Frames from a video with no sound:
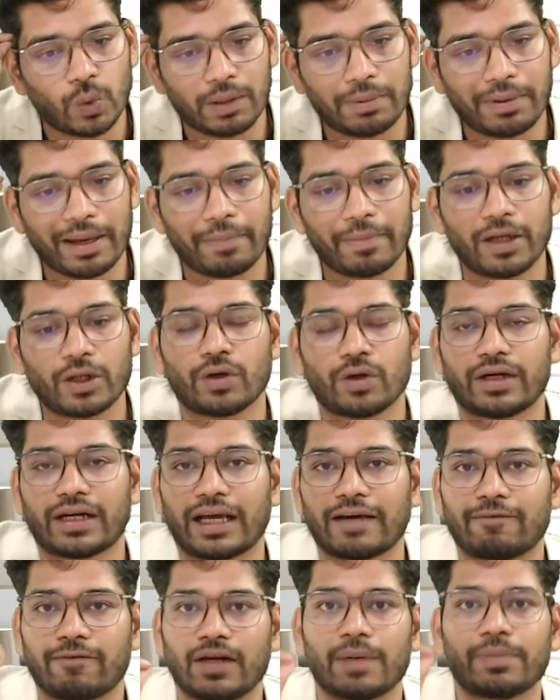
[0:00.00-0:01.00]
will be able to
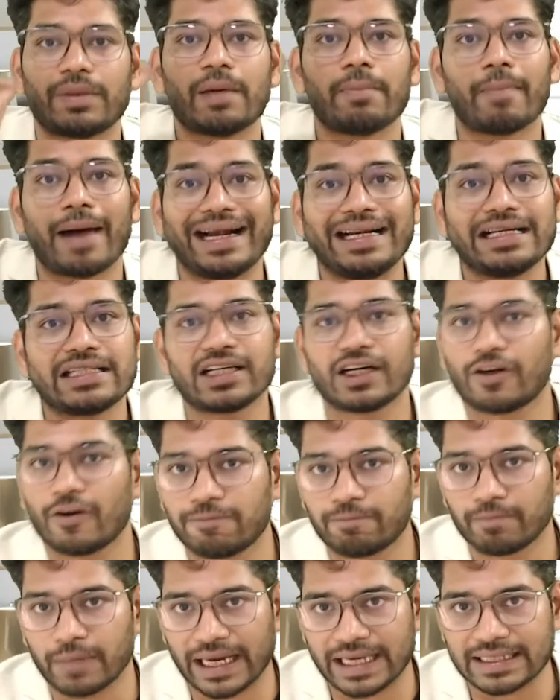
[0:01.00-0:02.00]
develop the mindset
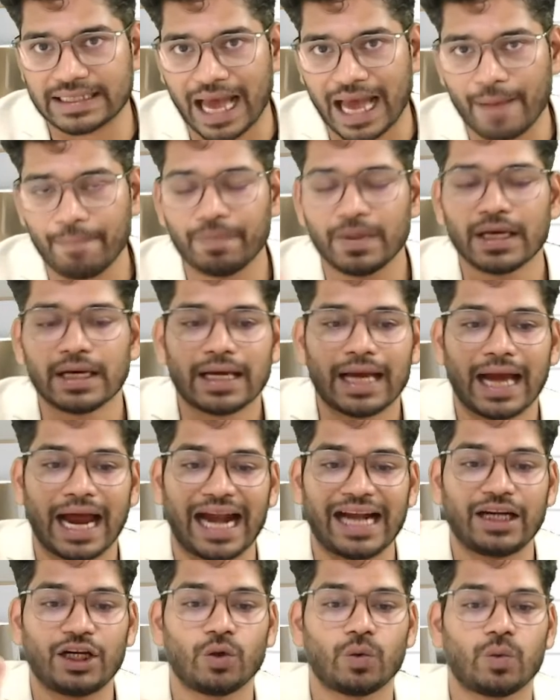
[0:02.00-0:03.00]
of exam,
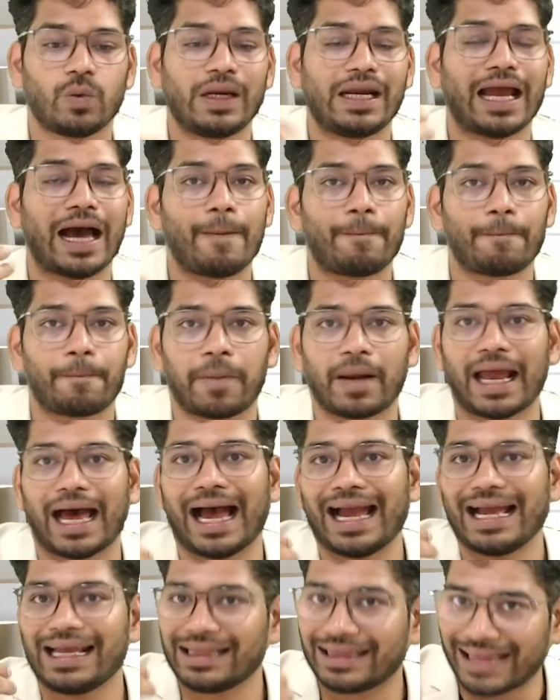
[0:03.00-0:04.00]
and you will
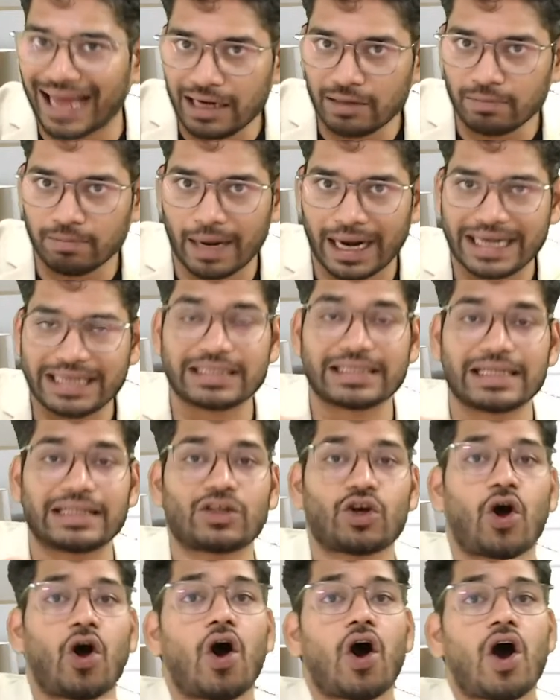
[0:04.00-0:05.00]
apply that
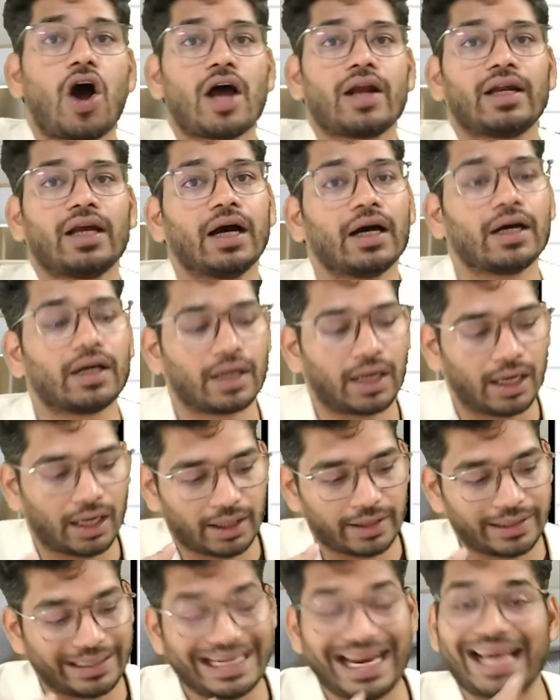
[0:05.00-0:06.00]
mindset on
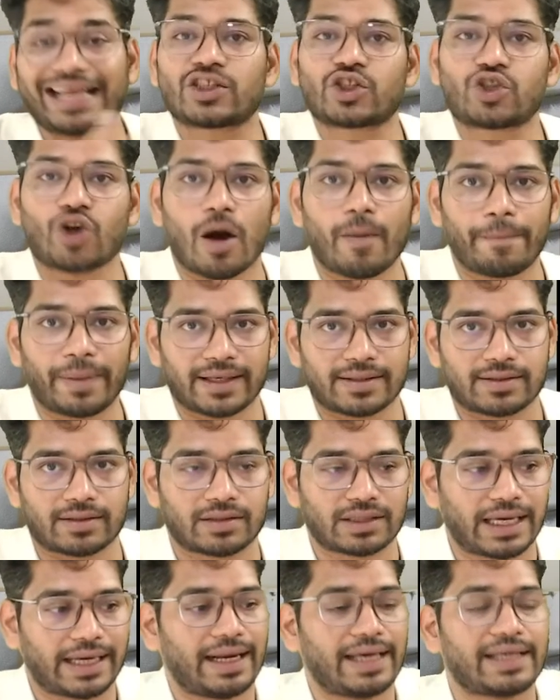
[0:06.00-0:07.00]
next topics.
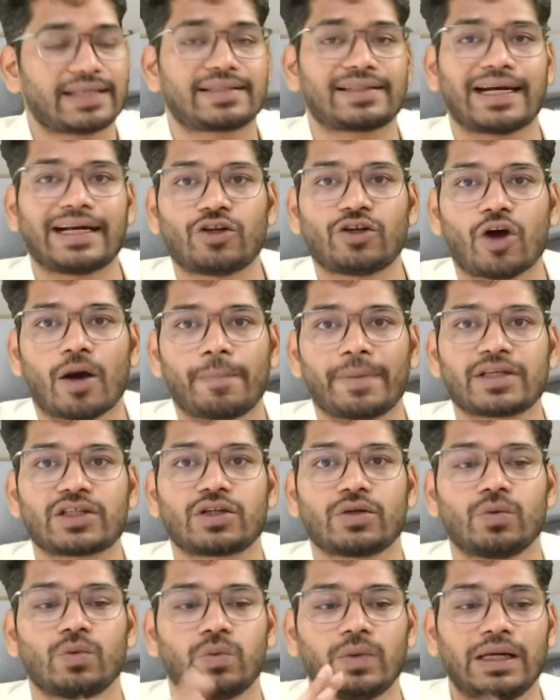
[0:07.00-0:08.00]
Say next 10 topics,
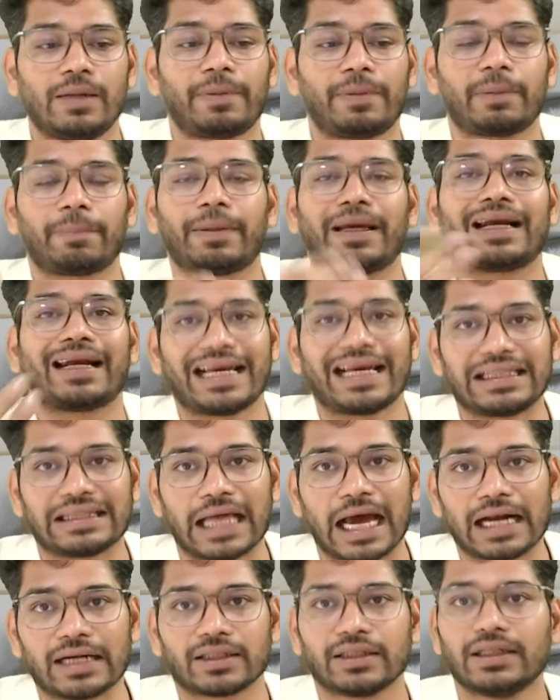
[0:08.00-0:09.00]
you will prepare like
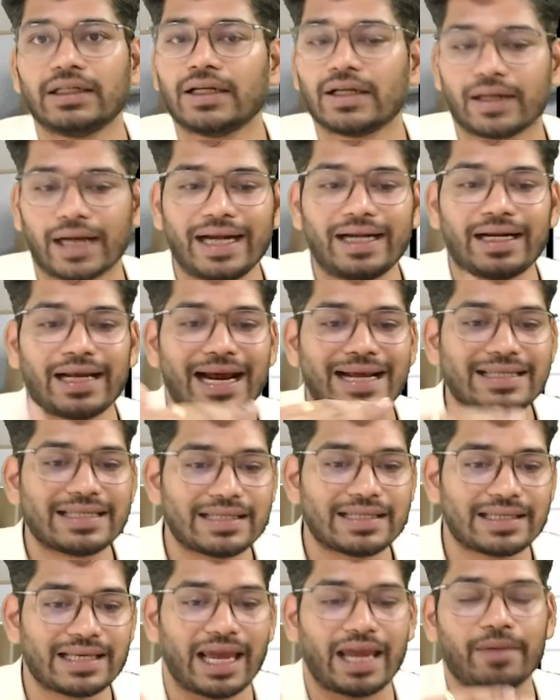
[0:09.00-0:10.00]
that, right? And
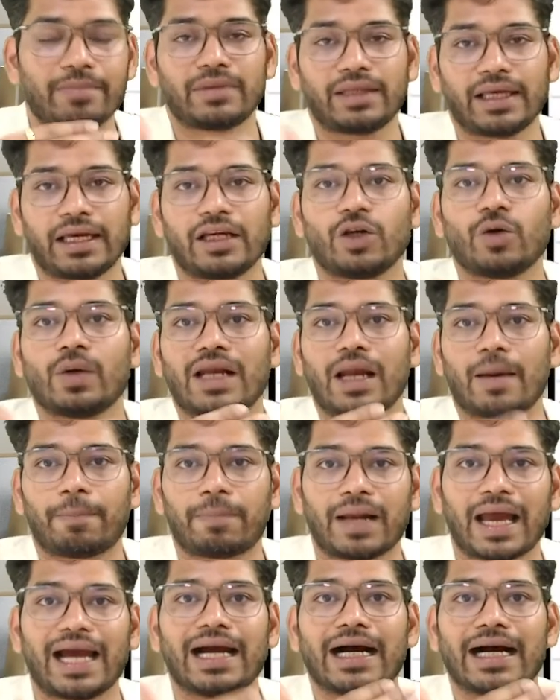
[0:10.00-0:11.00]
same thing you will
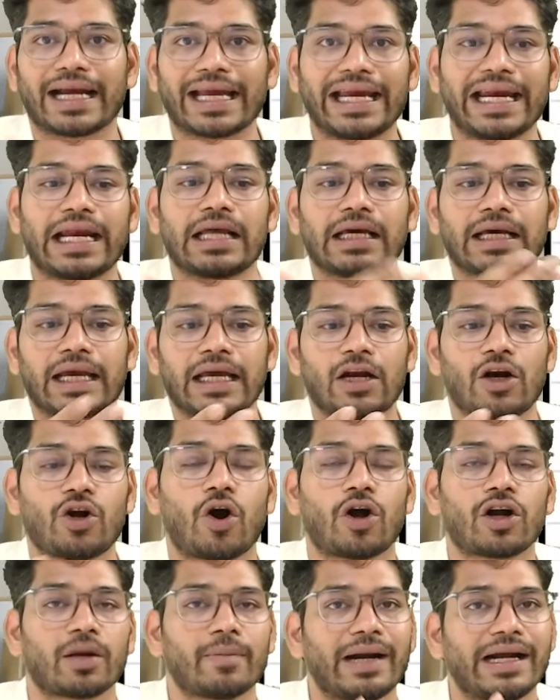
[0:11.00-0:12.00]
apply again and again.
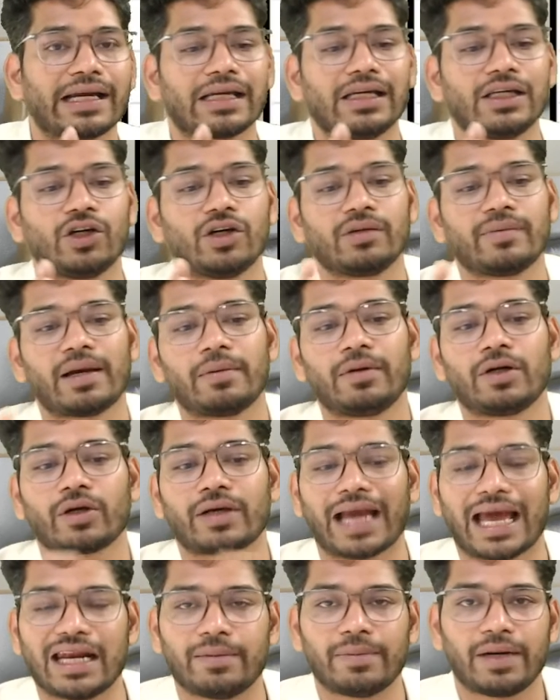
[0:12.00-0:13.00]
Automatically you will be able to
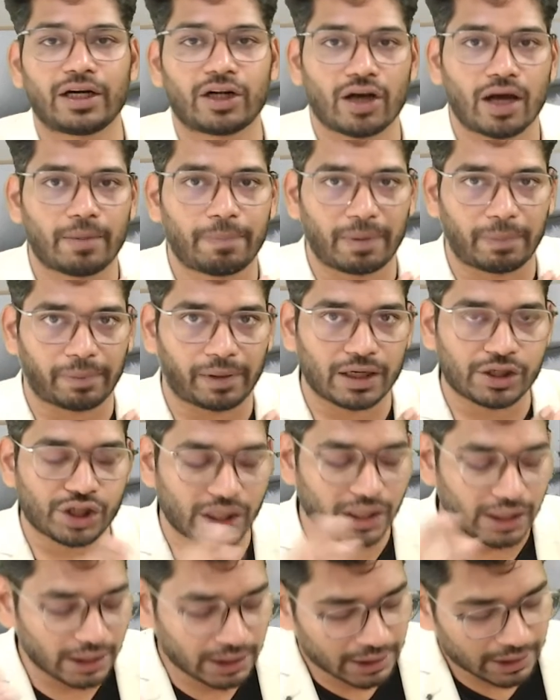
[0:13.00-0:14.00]
calibrate your
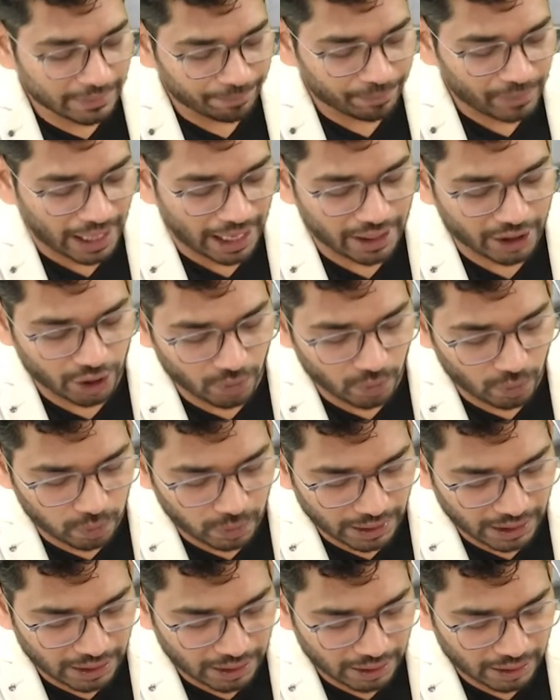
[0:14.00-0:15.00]
preparation and you
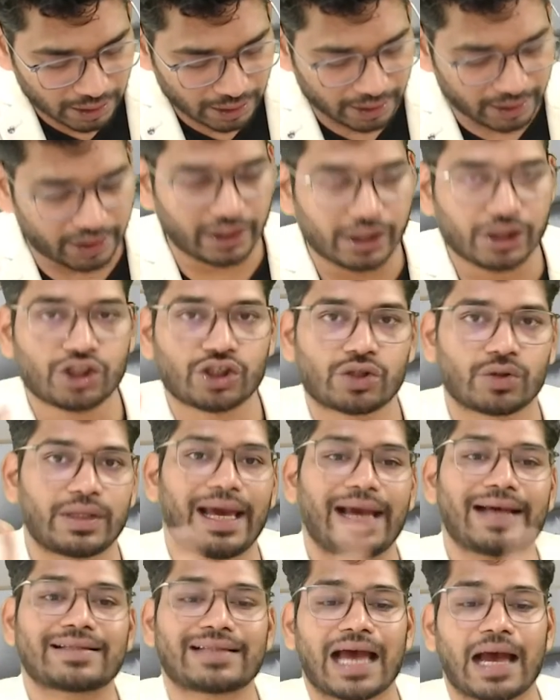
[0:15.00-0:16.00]
will reach to
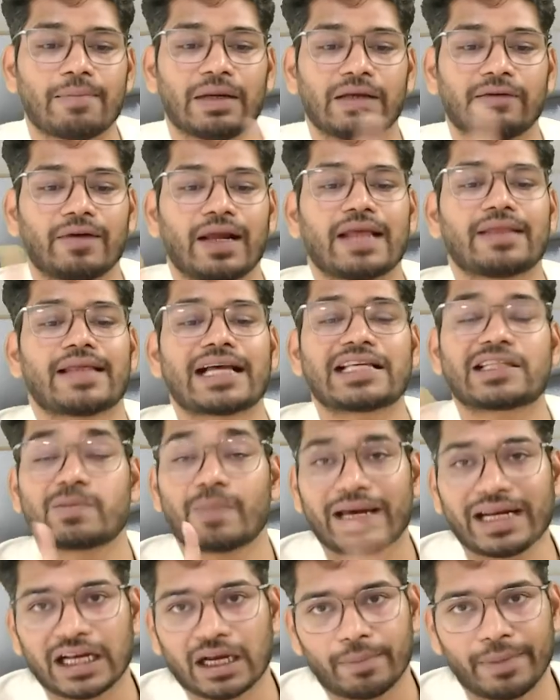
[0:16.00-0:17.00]
the exam level. And that's
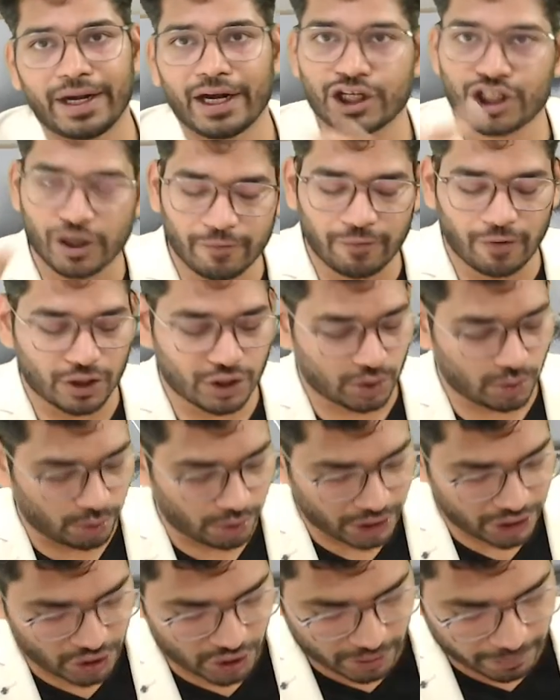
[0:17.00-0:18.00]
my recommendation for
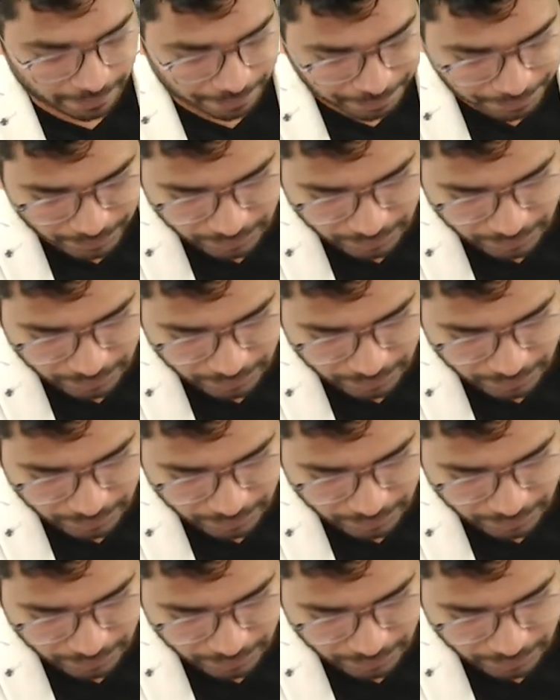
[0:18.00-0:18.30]
students.